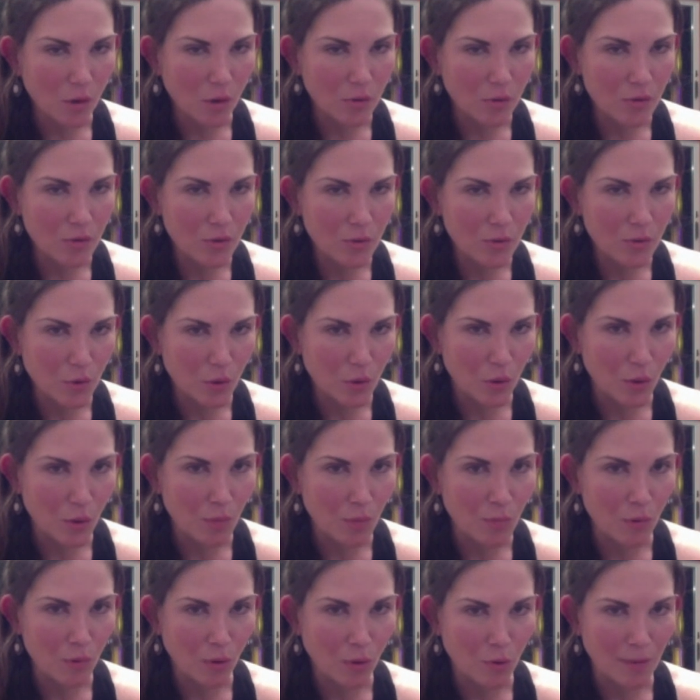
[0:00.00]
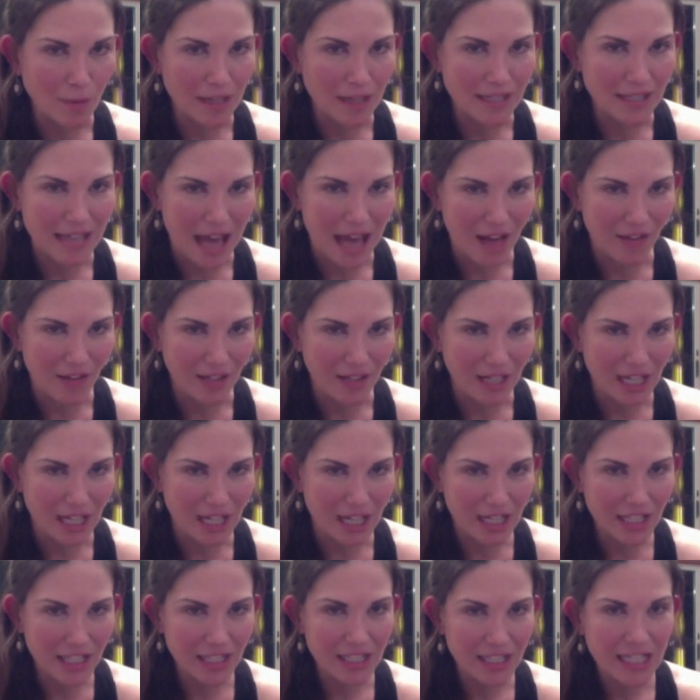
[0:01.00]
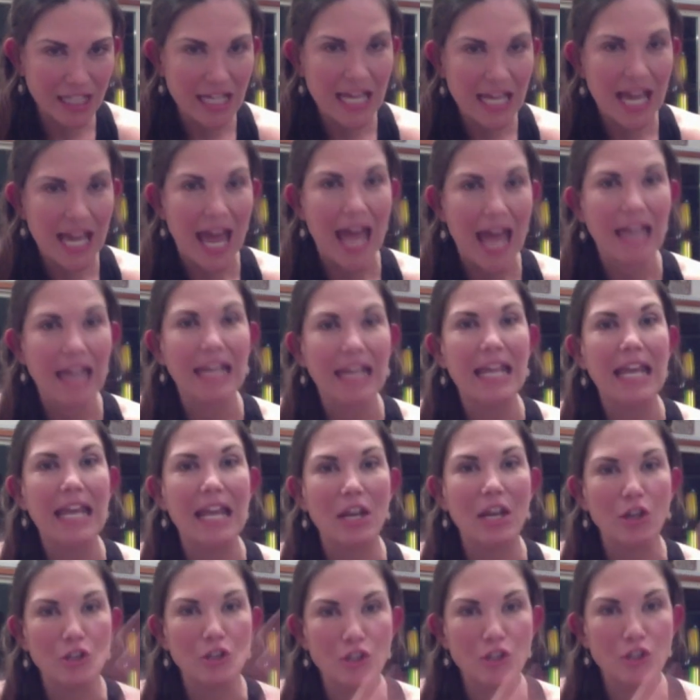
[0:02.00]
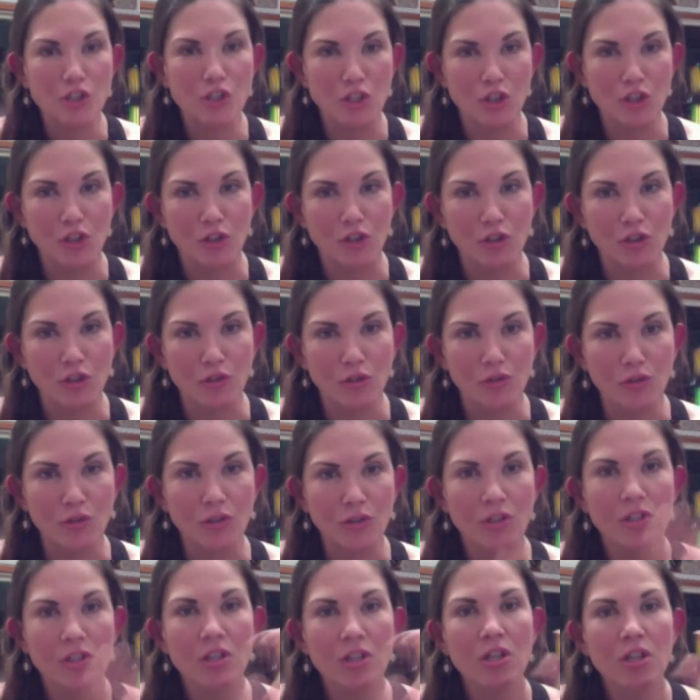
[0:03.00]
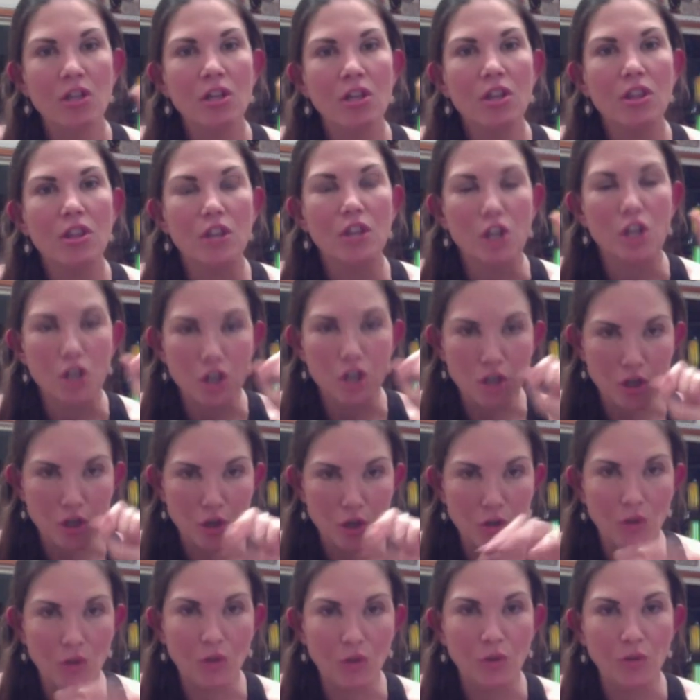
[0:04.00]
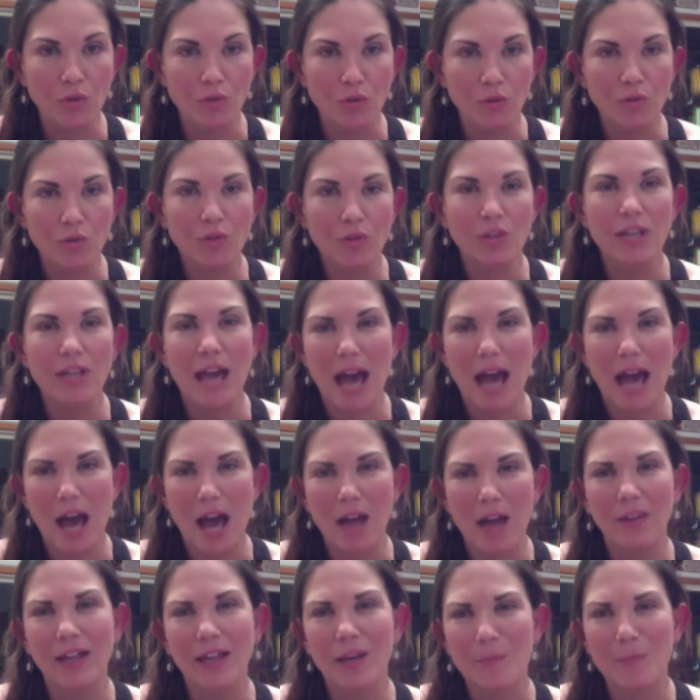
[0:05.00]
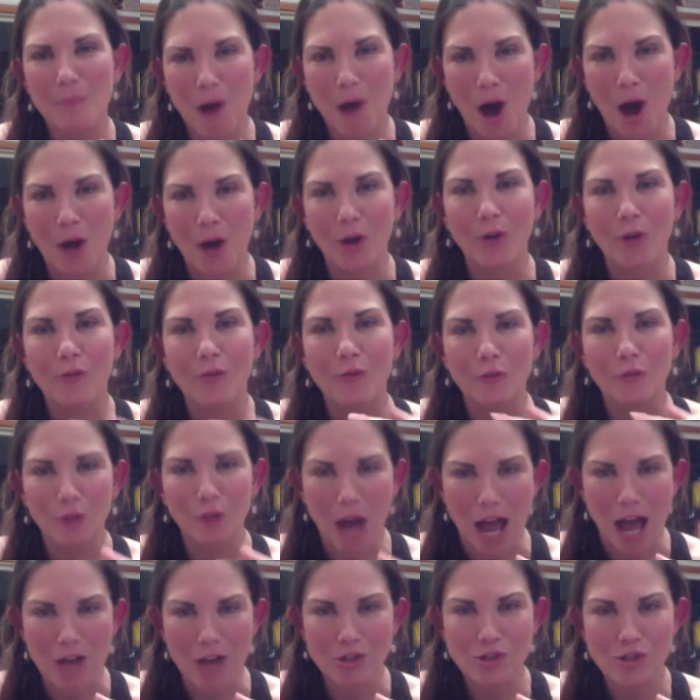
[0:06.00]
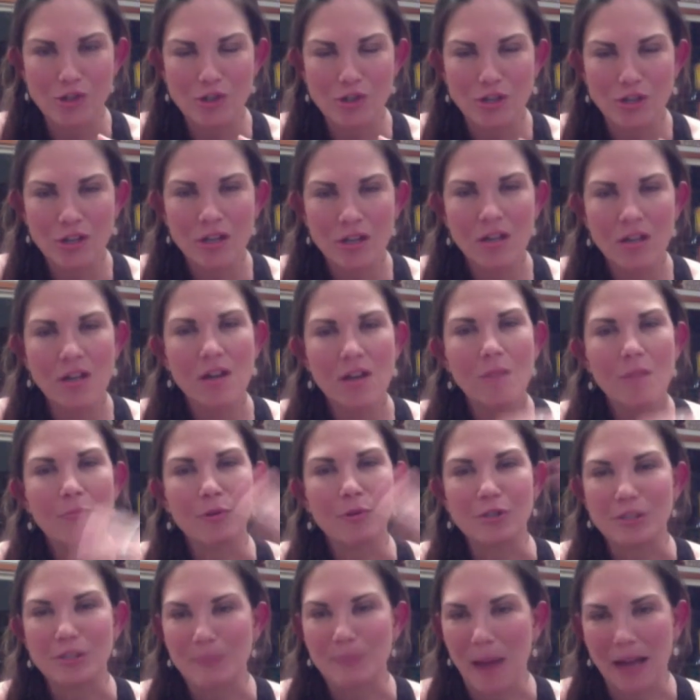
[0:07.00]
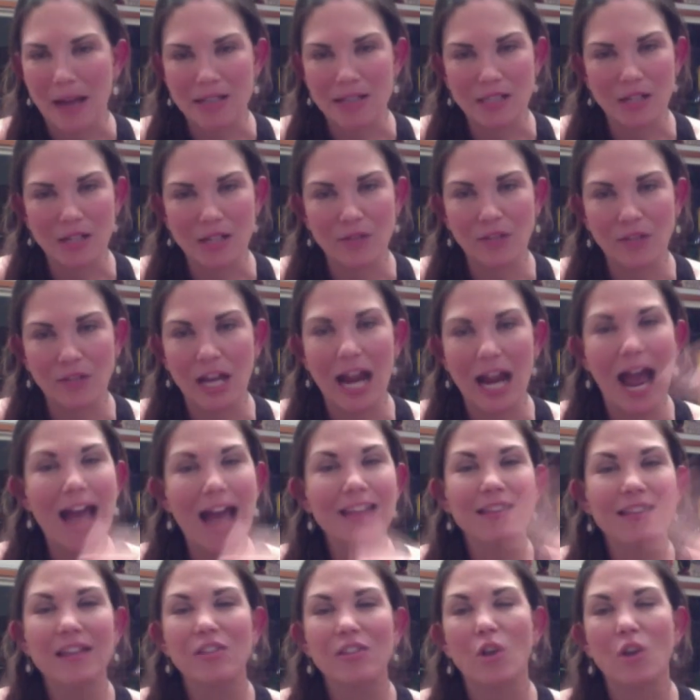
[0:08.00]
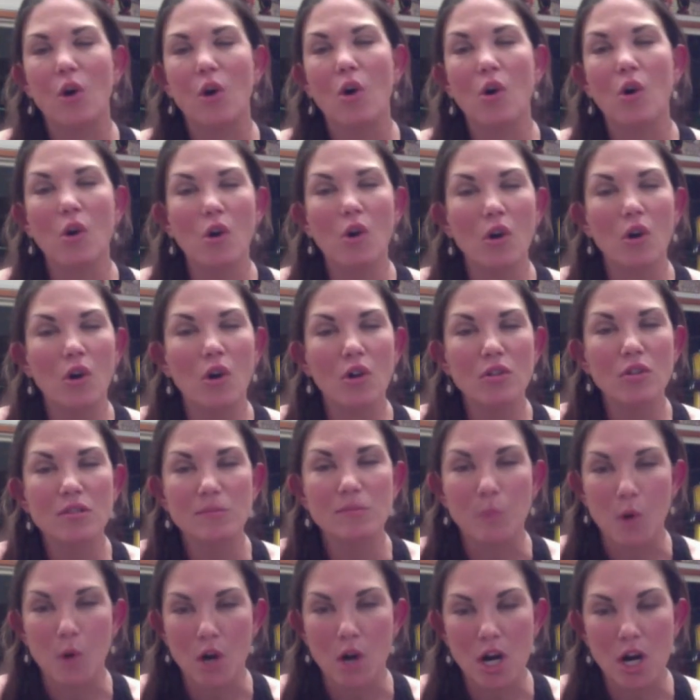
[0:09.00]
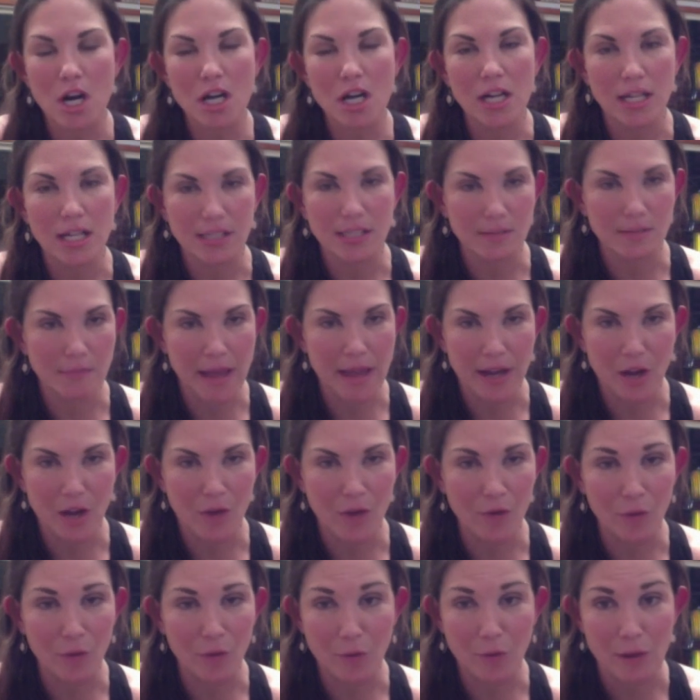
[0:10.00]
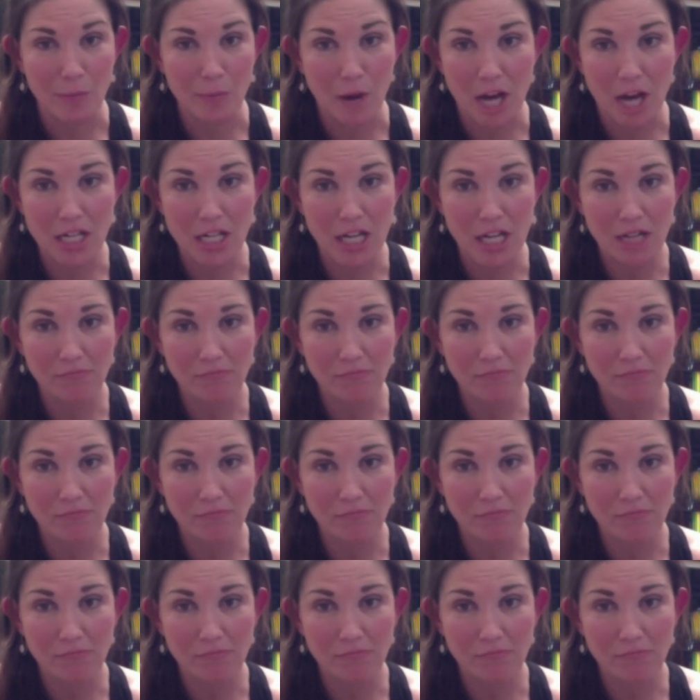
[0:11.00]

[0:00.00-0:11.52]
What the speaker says: school pool mentality and into the new, like a modern, fresh perspective. Like, I think the whole sport needs a makeover, rebranding.